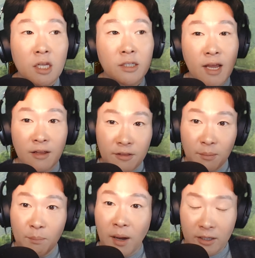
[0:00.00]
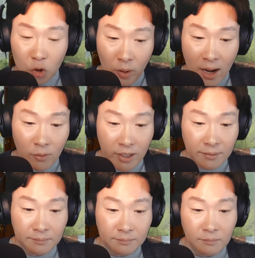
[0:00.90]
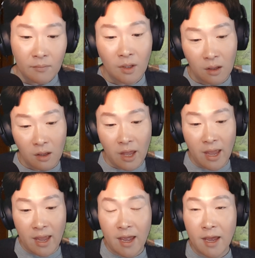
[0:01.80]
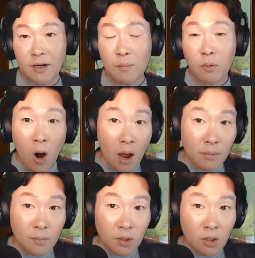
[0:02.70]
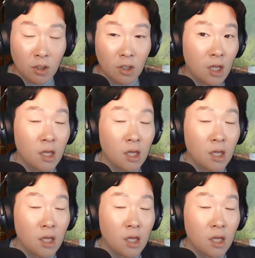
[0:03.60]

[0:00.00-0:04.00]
death by drowning and probable